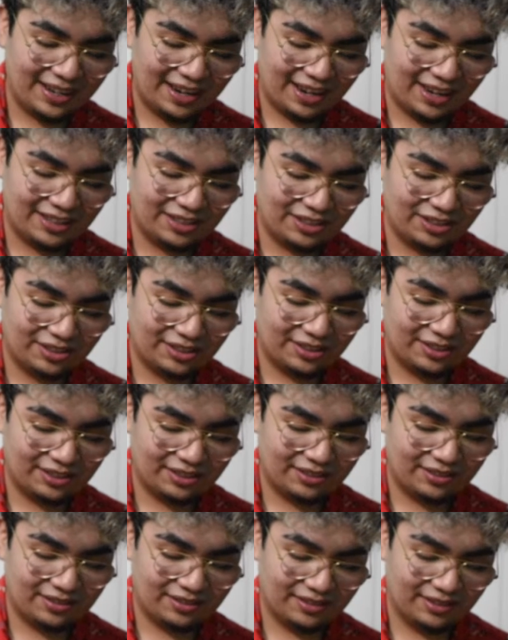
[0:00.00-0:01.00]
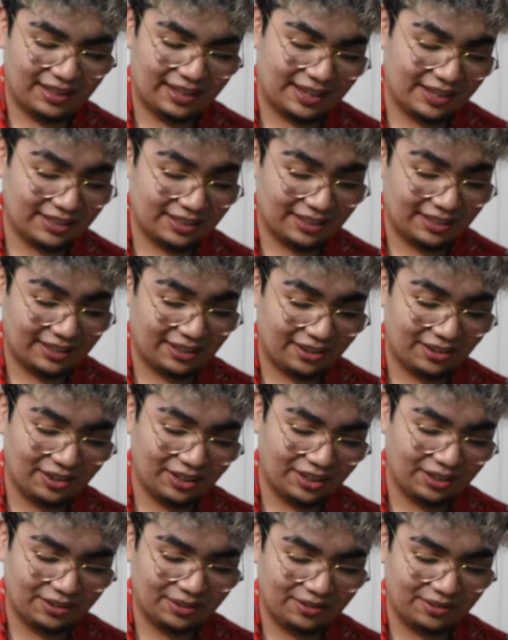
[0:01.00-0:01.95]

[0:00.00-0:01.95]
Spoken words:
not, like I said earlier